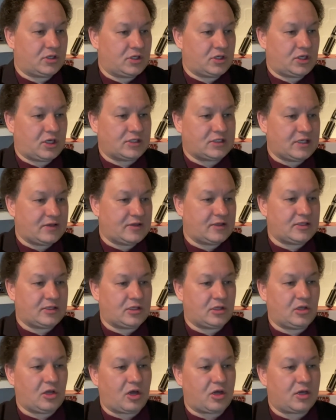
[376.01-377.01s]
You can see the little
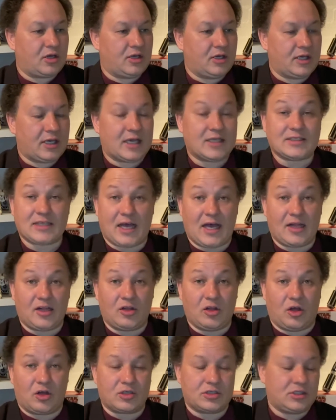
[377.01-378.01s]
lock has
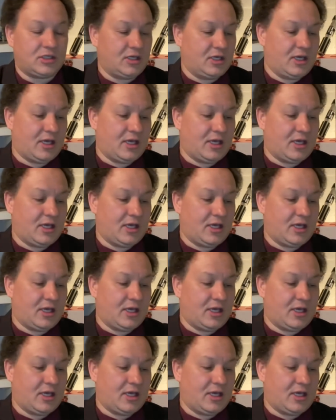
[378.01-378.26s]
unlocked